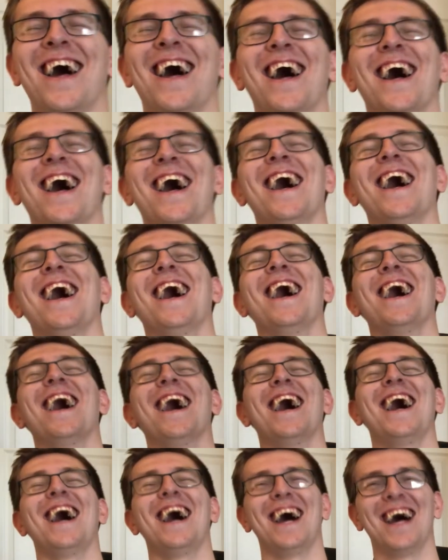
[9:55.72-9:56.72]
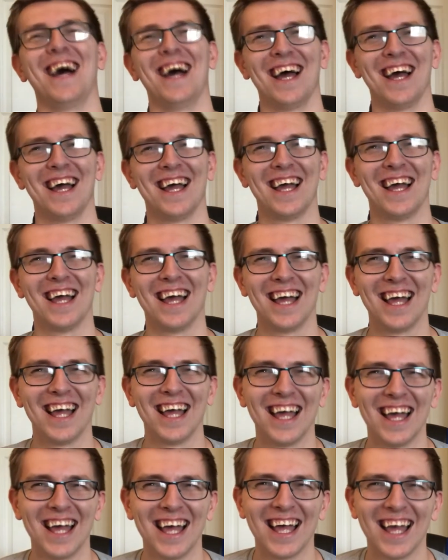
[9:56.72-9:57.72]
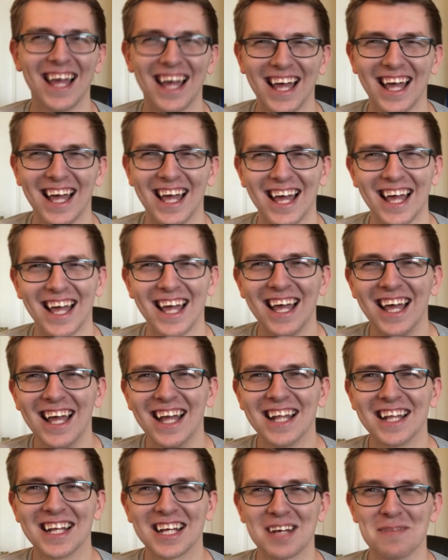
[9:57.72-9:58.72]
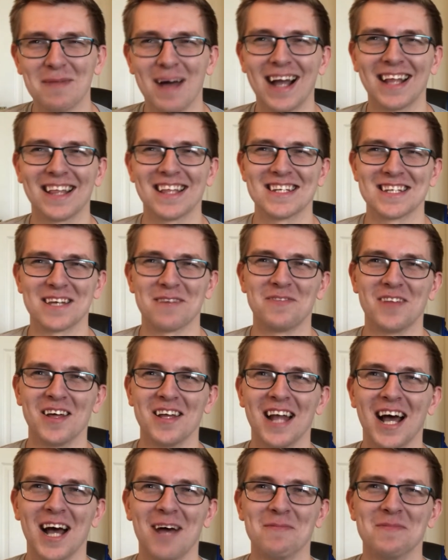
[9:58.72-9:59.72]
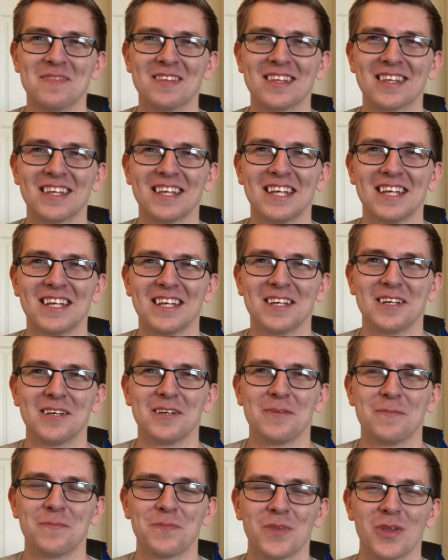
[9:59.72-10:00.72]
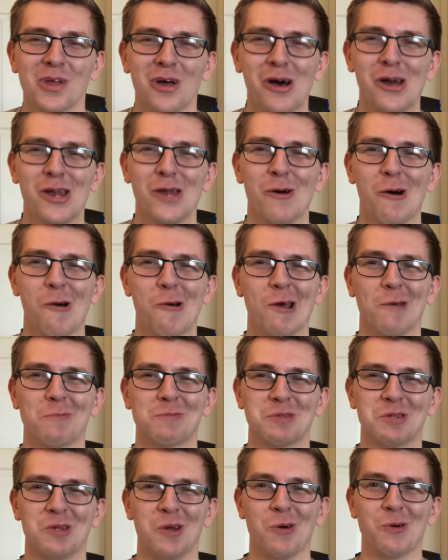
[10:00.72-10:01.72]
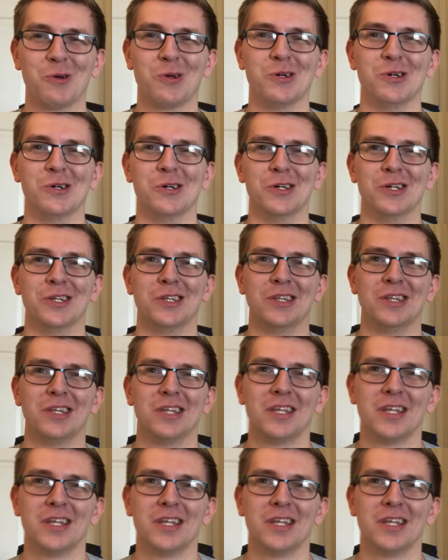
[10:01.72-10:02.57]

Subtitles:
Look at Magnus, I've nothing happened. Are you on up to no good?